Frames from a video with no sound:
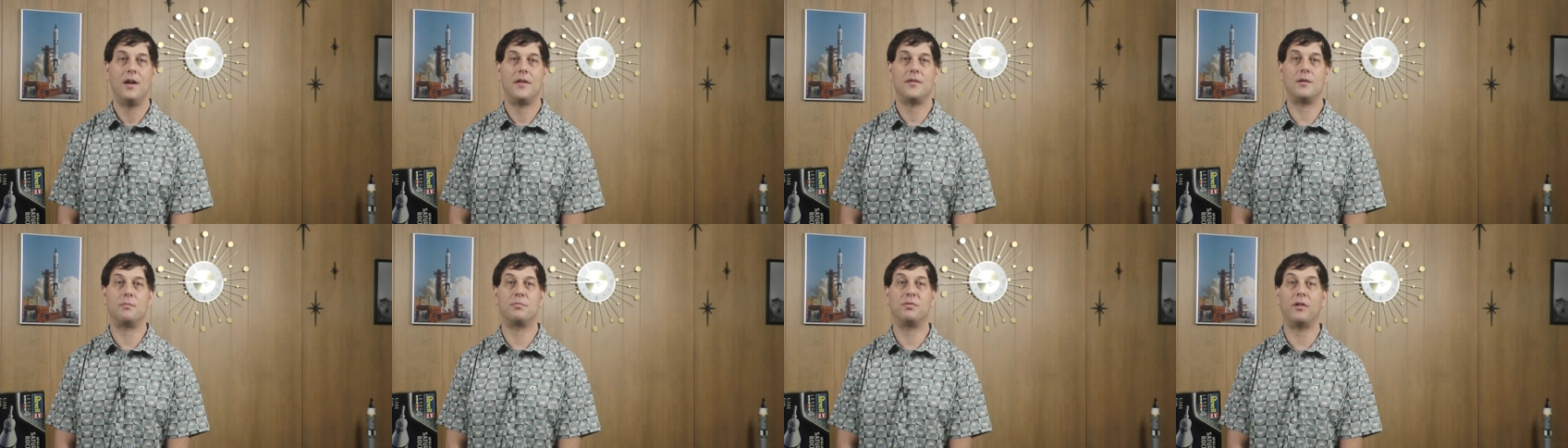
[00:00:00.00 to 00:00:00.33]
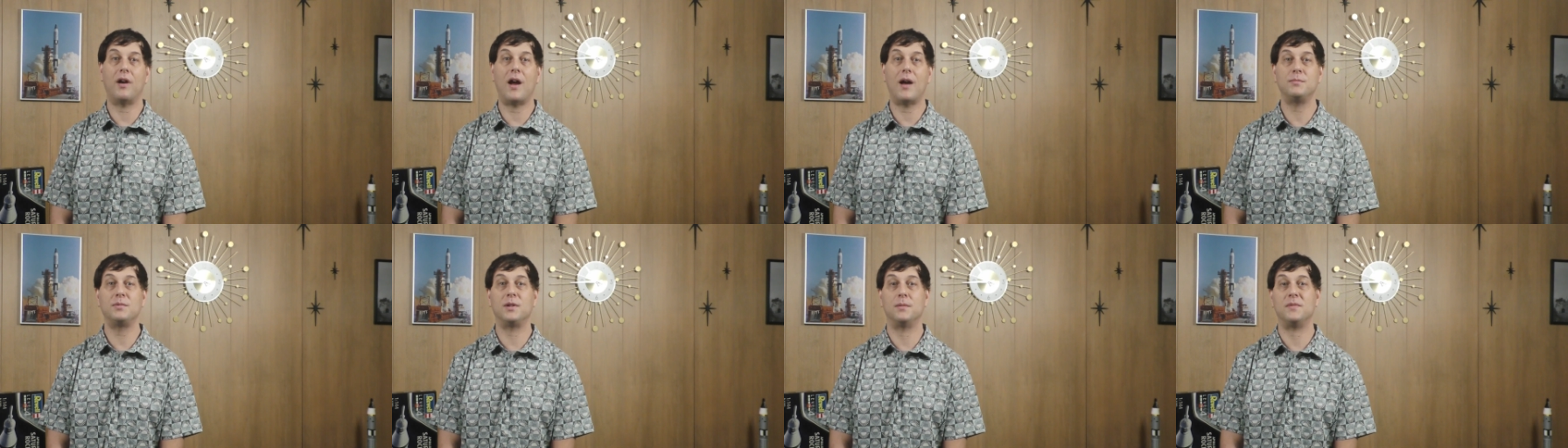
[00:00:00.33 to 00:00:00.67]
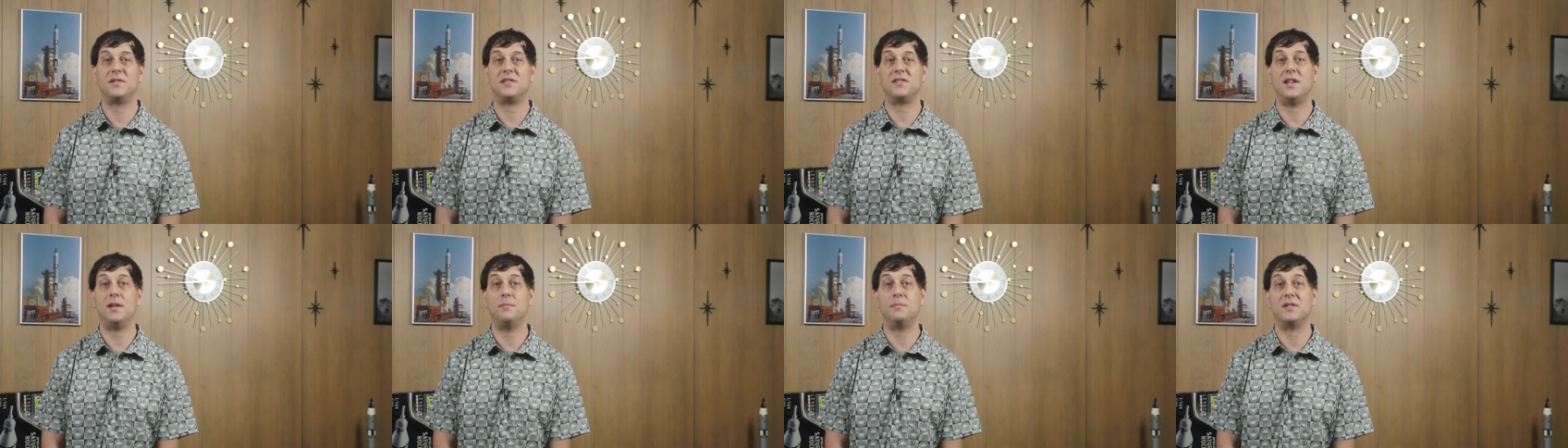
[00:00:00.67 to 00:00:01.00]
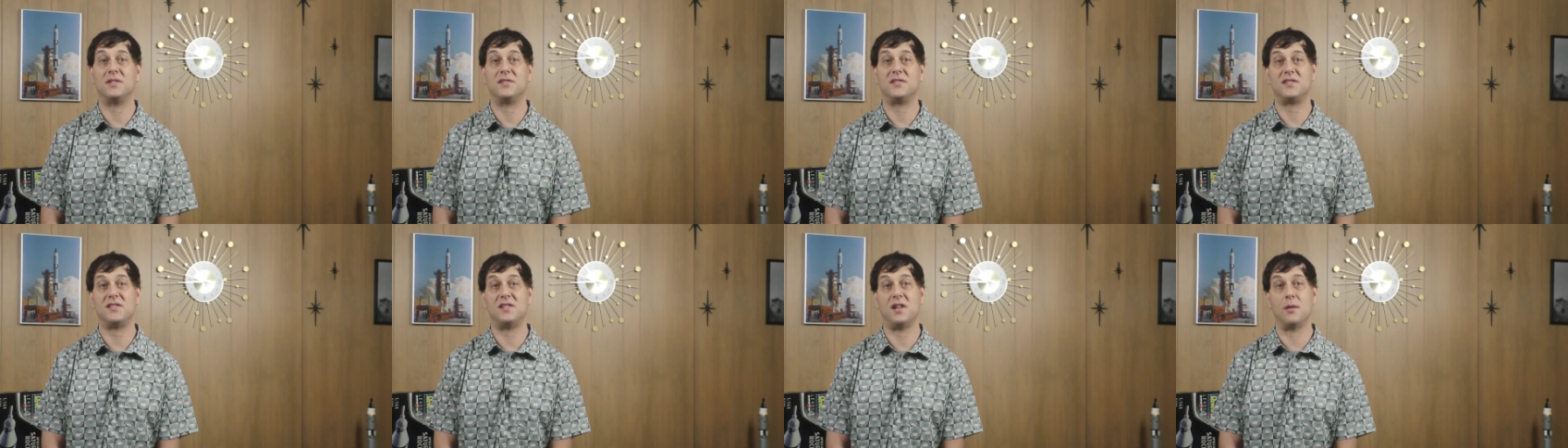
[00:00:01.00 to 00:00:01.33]
The problem seemed
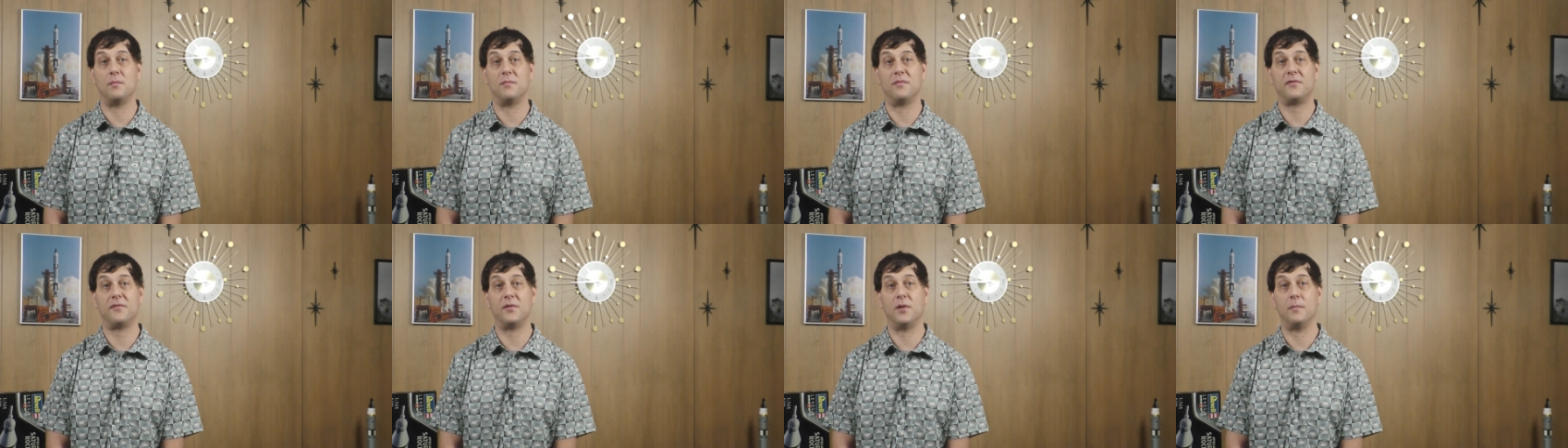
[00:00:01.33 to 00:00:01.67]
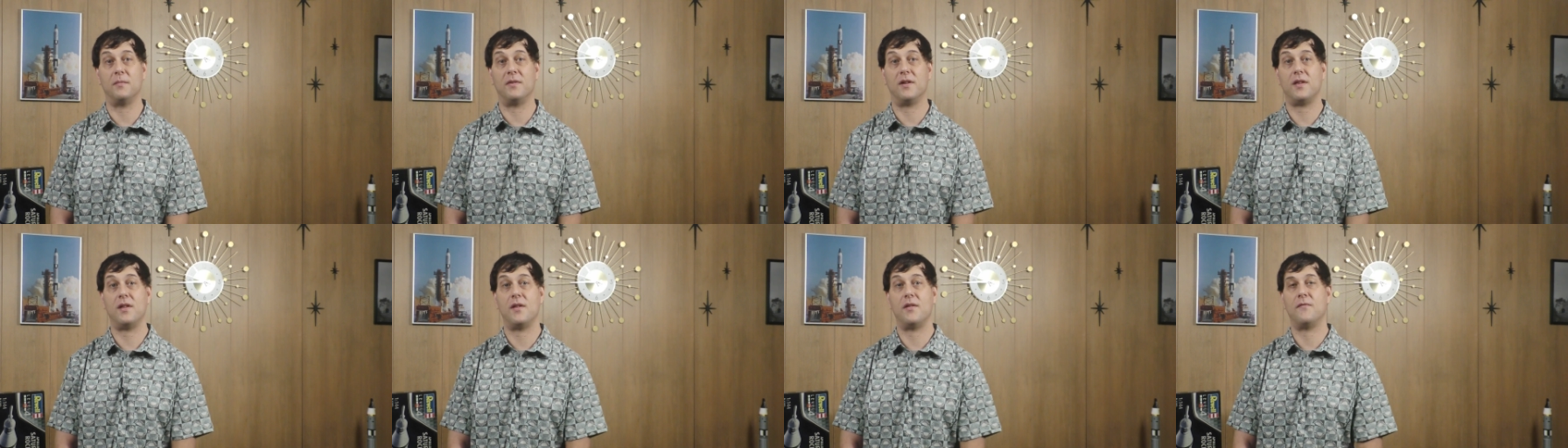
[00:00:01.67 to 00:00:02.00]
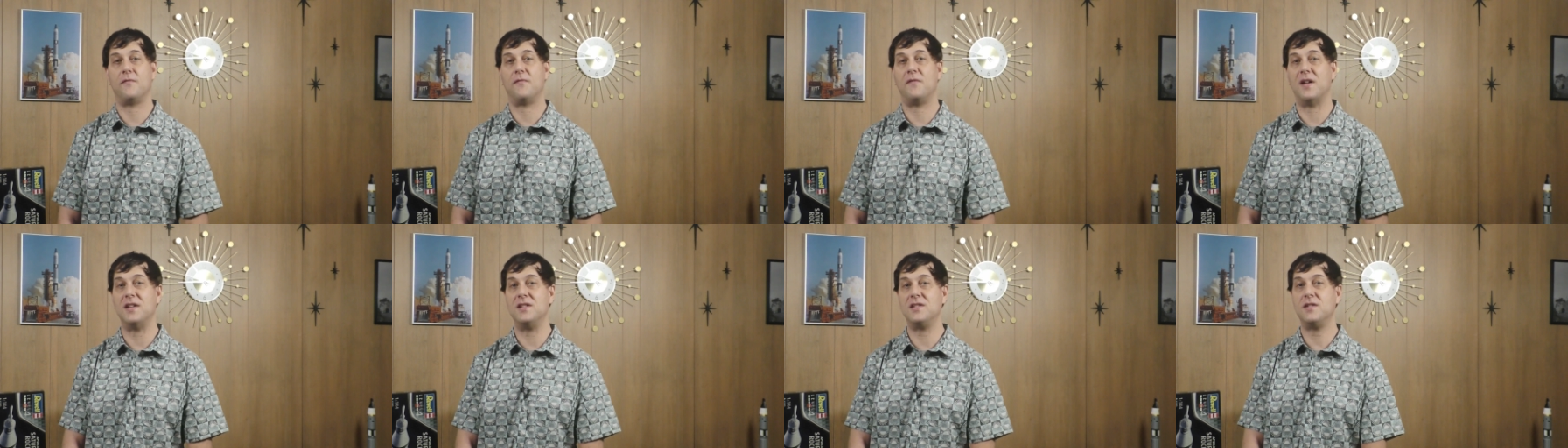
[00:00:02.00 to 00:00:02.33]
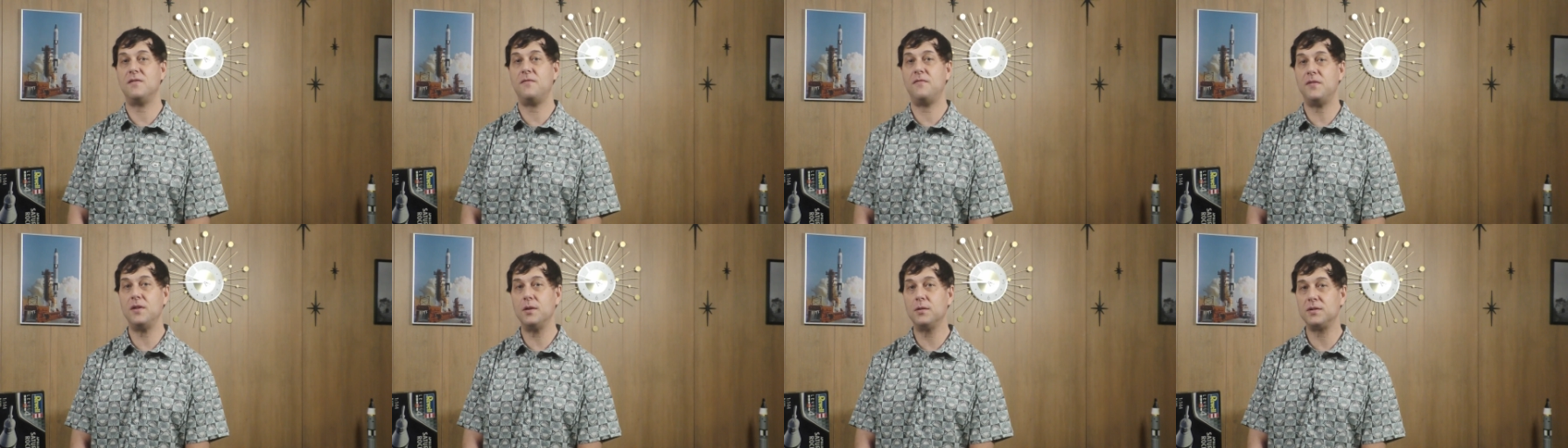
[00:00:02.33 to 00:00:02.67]
to stem from
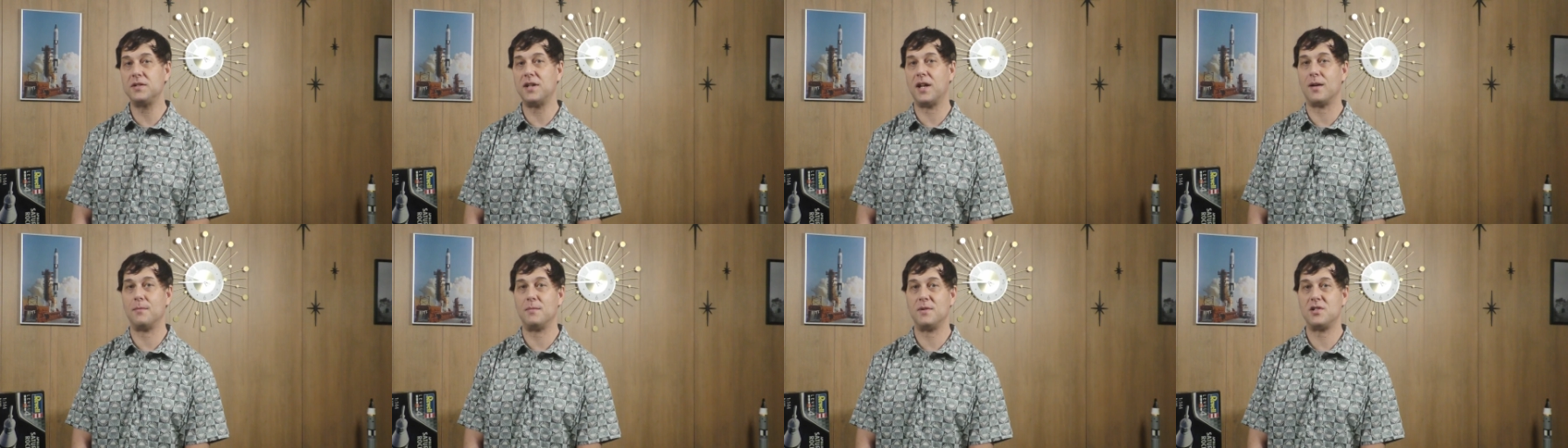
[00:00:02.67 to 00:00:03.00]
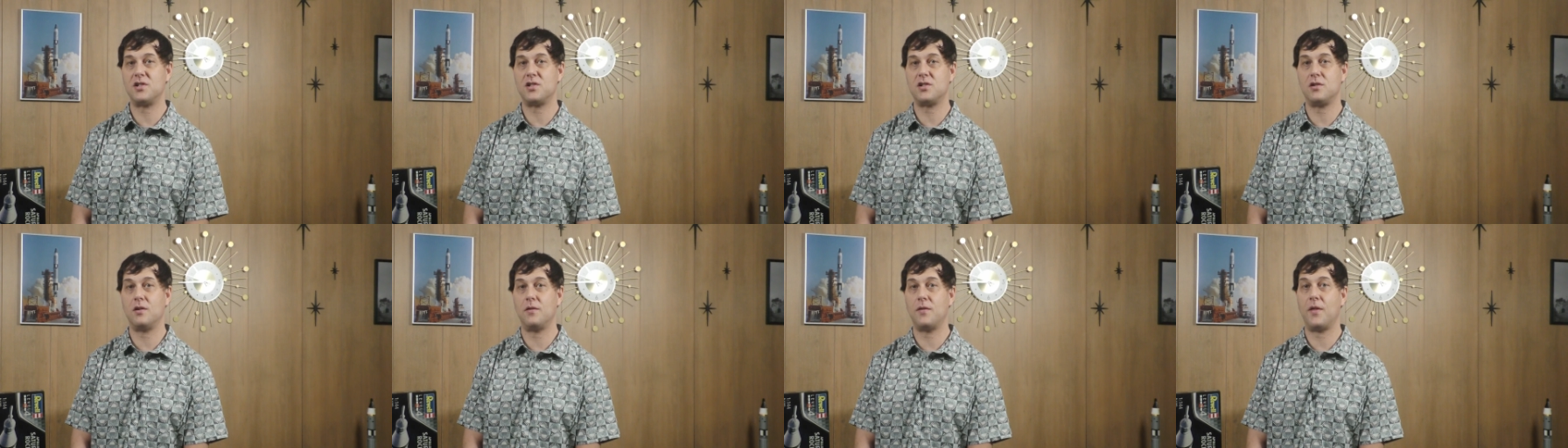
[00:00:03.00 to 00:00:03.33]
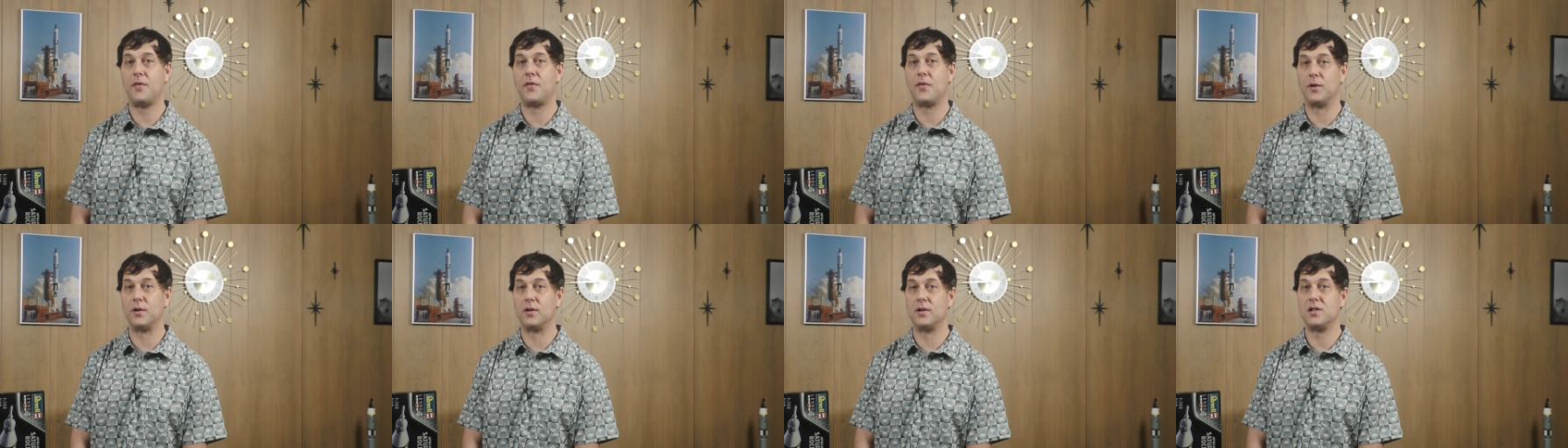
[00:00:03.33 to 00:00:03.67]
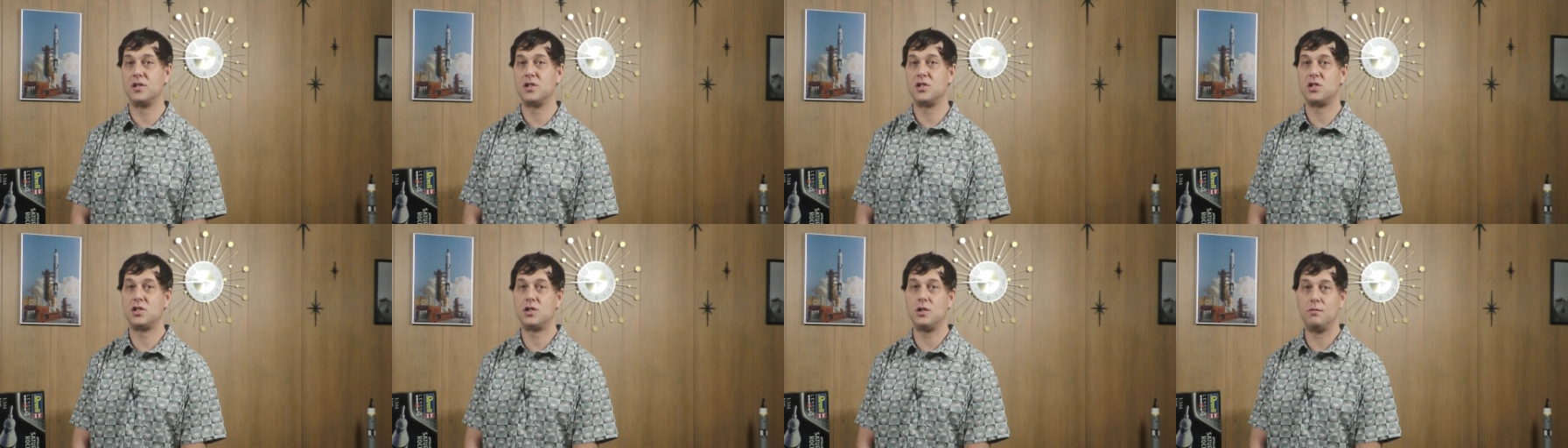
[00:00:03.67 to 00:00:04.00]
vented fuel damage to the
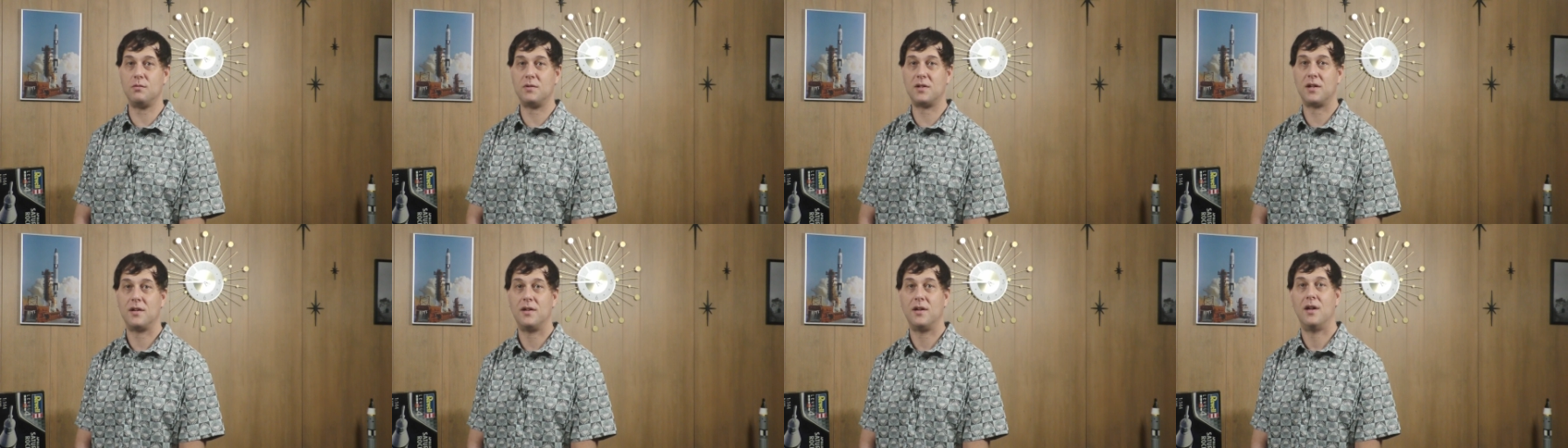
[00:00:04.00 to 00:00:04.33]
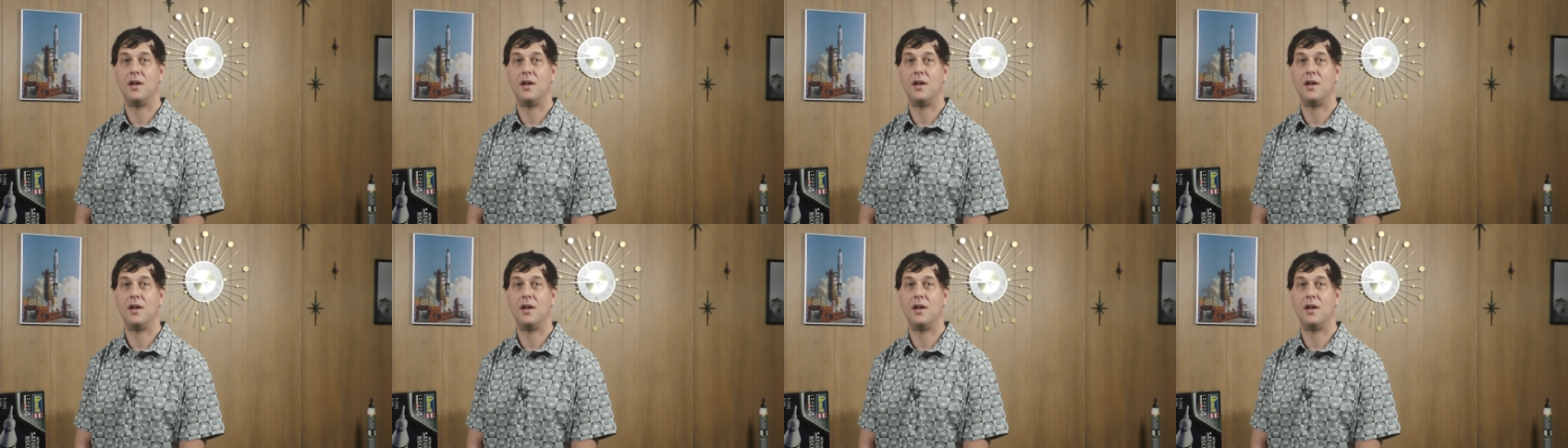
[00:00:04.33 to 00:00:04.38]
third chute,